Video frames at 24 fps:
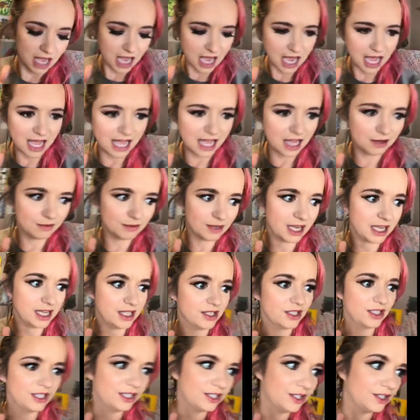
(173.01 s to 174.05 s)

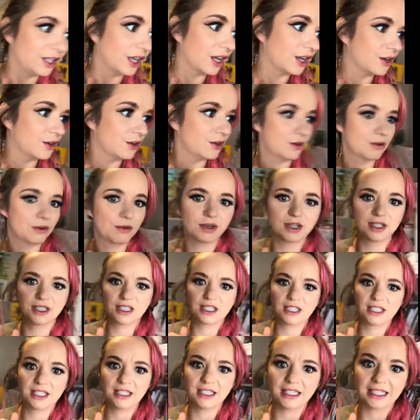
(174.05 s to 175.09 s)
And so we're just